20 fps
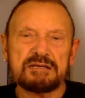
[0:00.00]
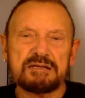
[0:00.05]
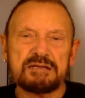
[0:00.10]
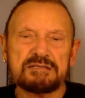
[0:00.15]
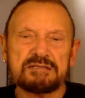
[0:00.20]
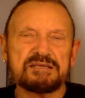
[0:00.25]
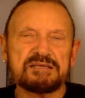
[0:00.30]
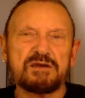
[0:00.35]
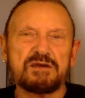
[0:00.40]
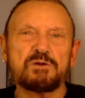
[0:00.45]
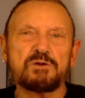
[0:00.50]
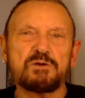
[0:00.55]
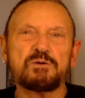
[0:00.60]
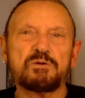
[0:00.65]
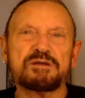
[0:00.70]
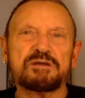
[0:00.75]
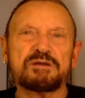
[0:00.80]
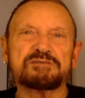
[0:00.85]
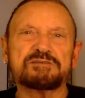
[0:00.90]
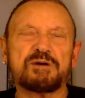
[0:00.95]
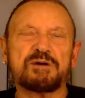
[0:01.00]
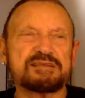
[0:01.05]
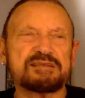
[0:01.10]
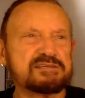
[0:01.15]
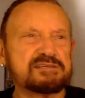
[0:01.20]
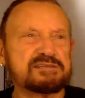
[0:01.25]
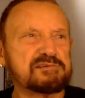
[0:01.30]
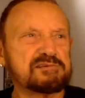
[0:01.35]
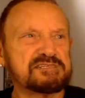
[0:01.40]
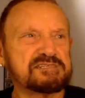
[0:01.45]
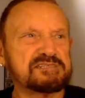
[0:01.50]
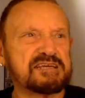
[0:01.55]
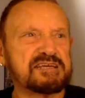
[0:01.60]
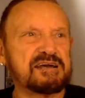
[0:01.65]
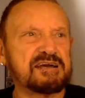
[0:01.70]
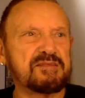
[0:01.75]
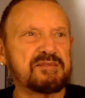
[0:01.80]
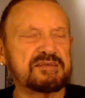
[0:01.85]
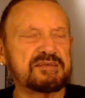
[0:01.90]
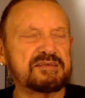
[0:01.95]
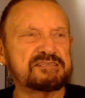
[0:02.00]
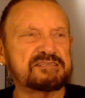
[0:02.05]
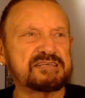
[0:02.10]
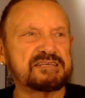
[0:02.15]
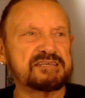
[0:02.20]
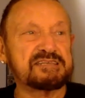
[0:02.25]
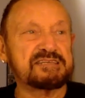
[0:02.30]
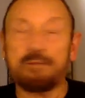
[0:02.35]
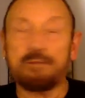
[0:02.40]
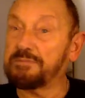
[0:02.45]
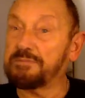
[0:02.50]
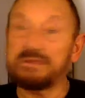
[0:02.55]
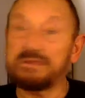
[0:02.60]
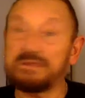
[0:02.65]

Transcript: So it's quite interesting how these things happen.